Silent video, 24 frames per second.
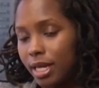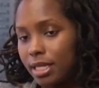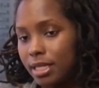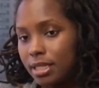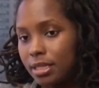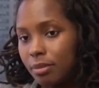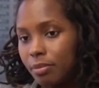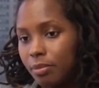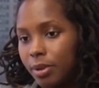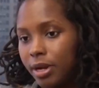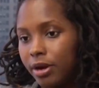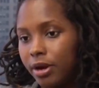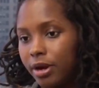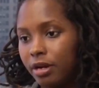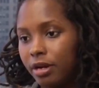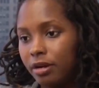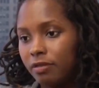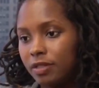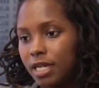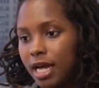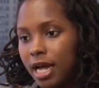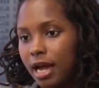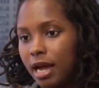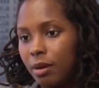is a period
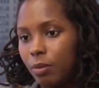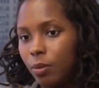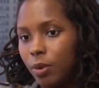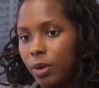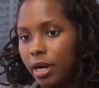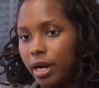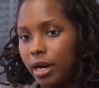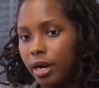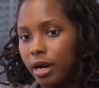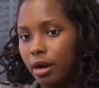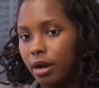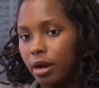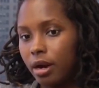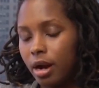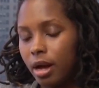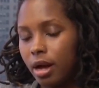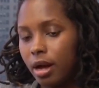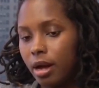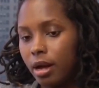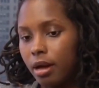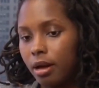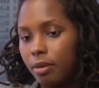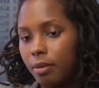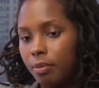of time where
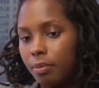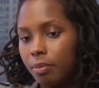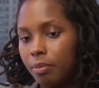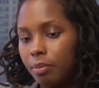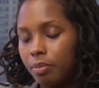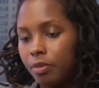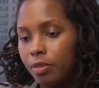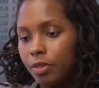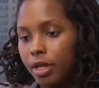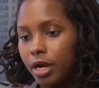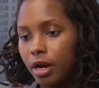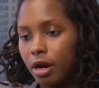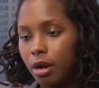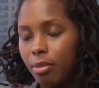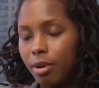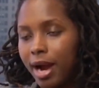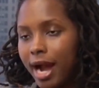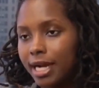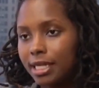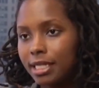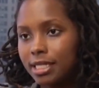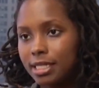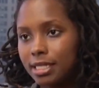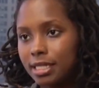there are
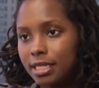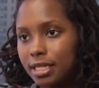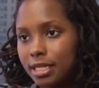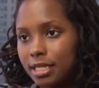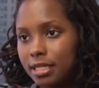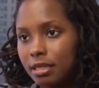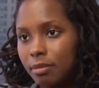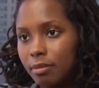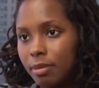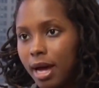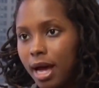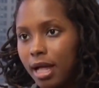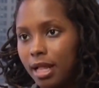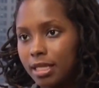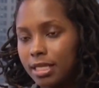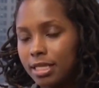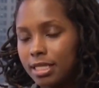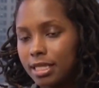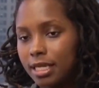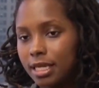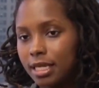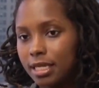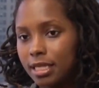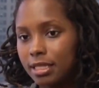practices and
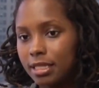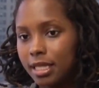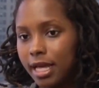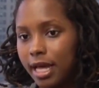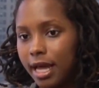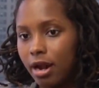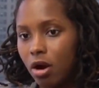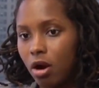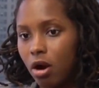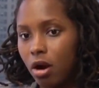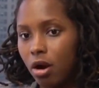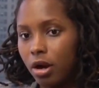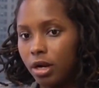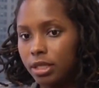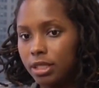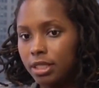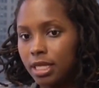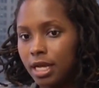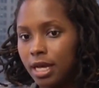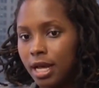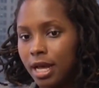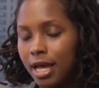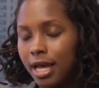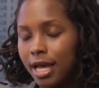policies that
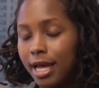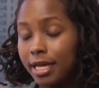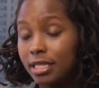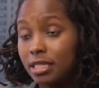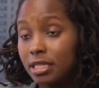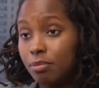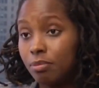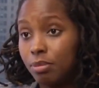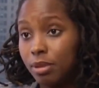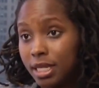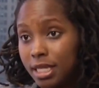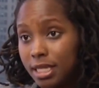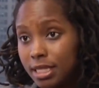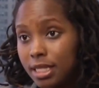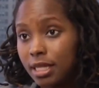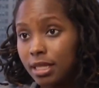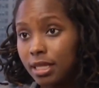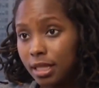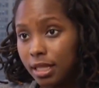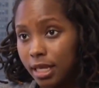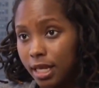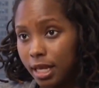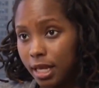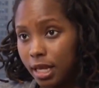aren't
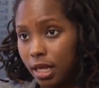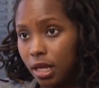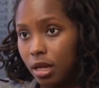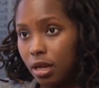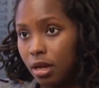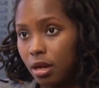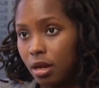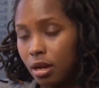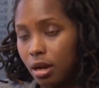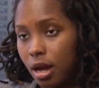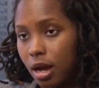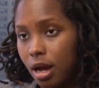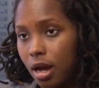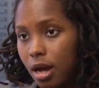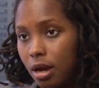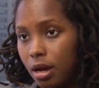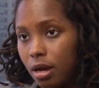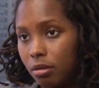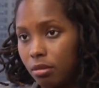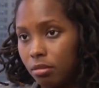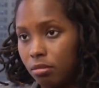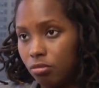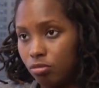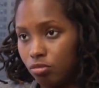explicitly
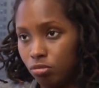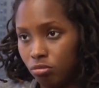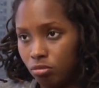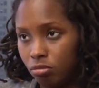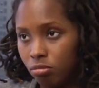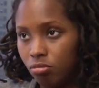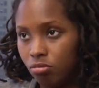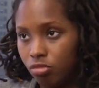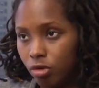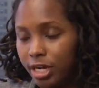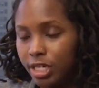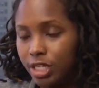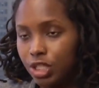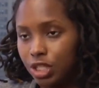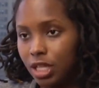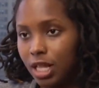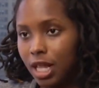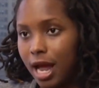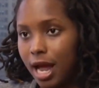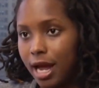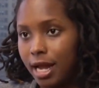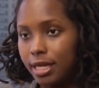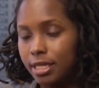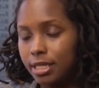
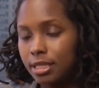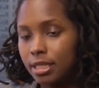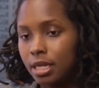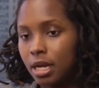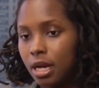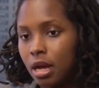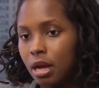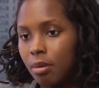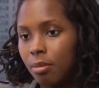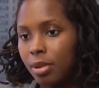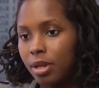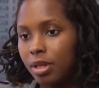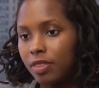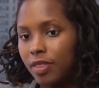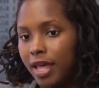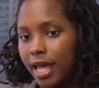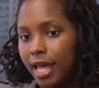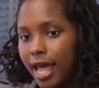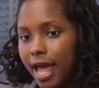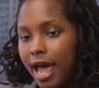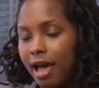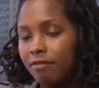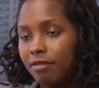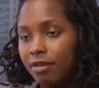racialized, but
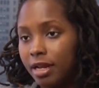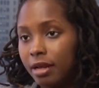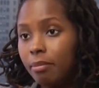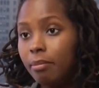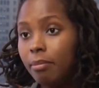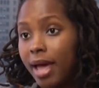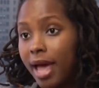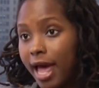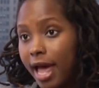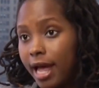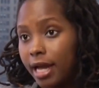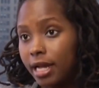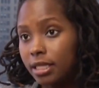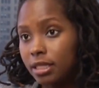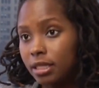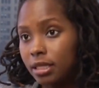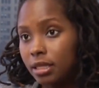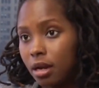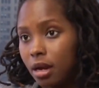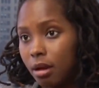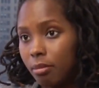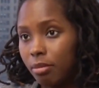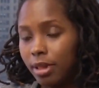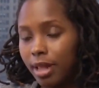they have an impact
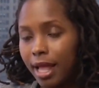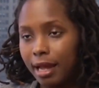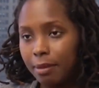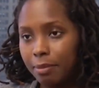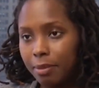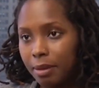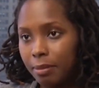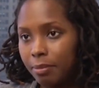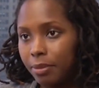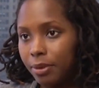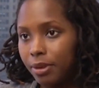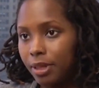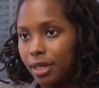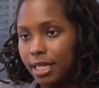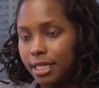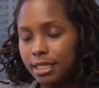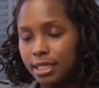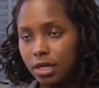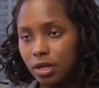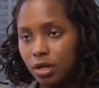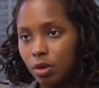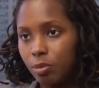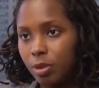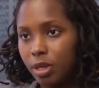on Black people,
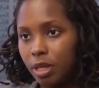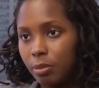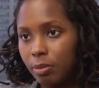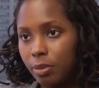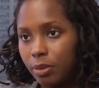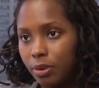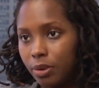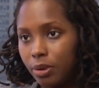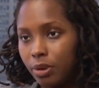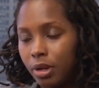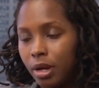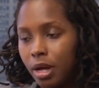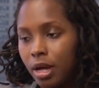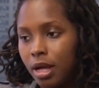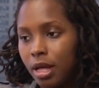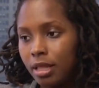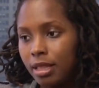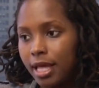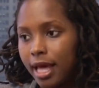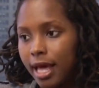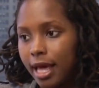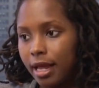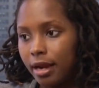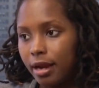Latino people,
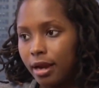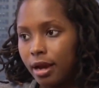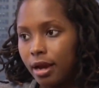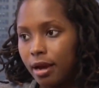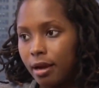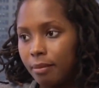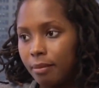that